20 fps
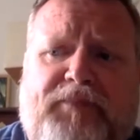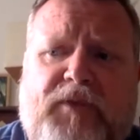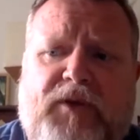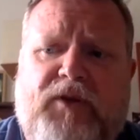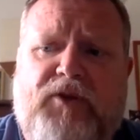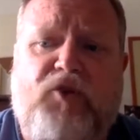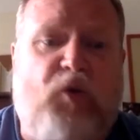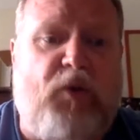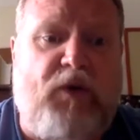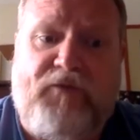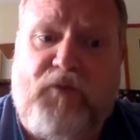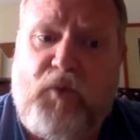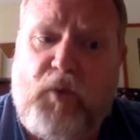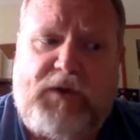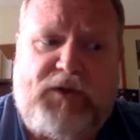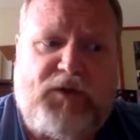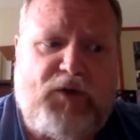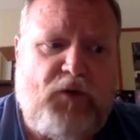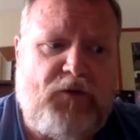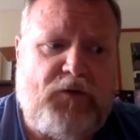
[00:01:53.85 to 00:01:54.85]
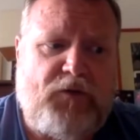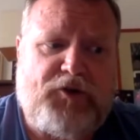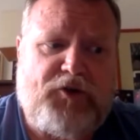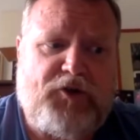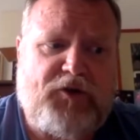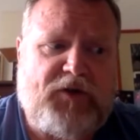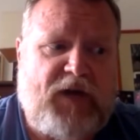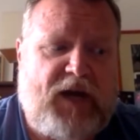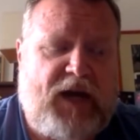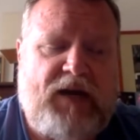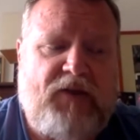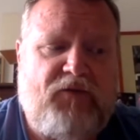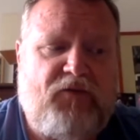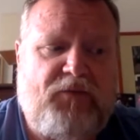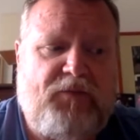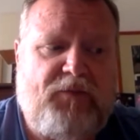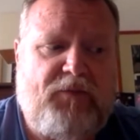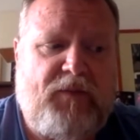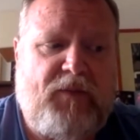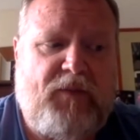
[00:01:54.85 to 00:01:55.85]
doing voiceovers just kind of
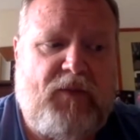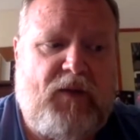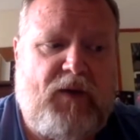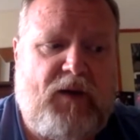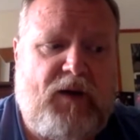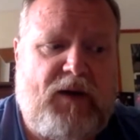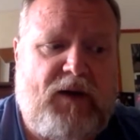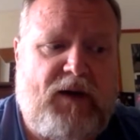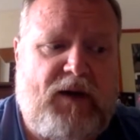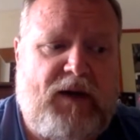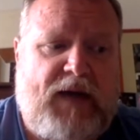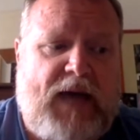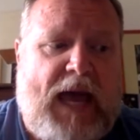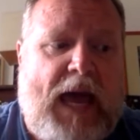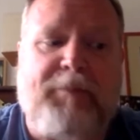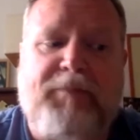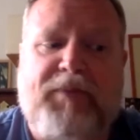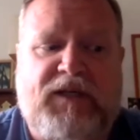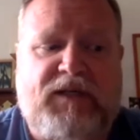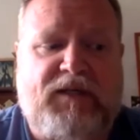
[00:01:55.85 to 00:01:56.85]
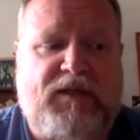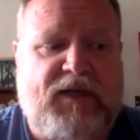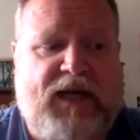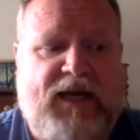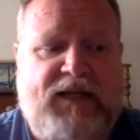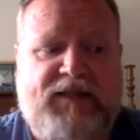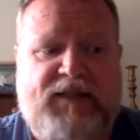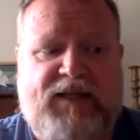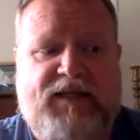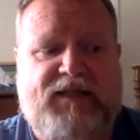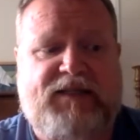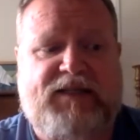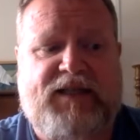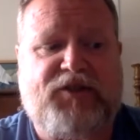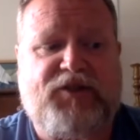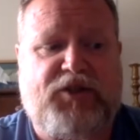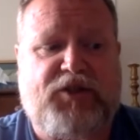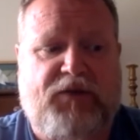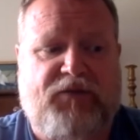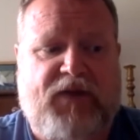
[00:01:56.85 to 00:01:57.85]
happened as an
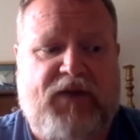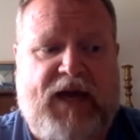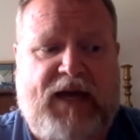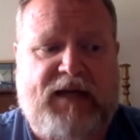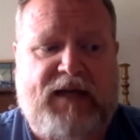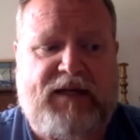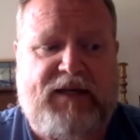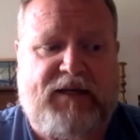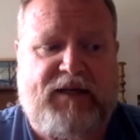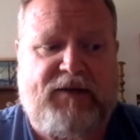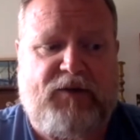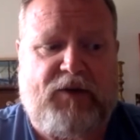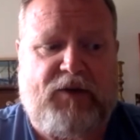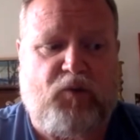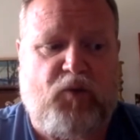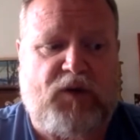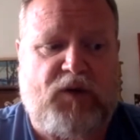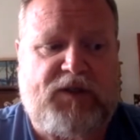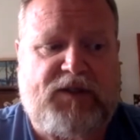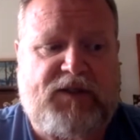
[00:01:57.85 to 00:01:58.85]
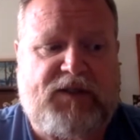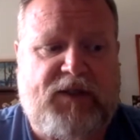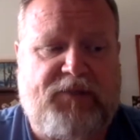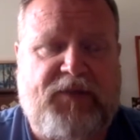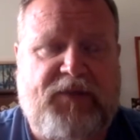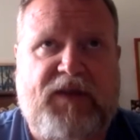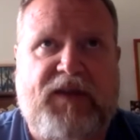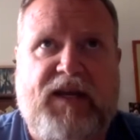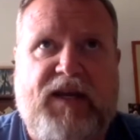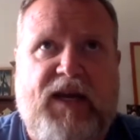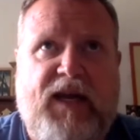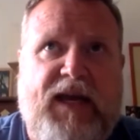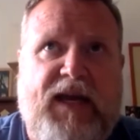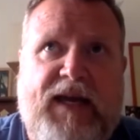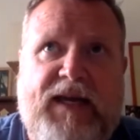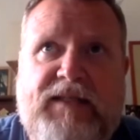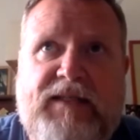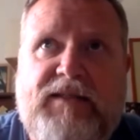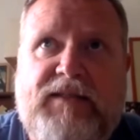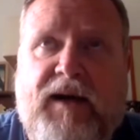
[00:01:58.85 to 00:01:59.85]
extension of that, and it wasn't something that I
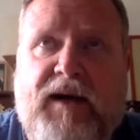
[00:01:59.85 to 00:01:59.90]
had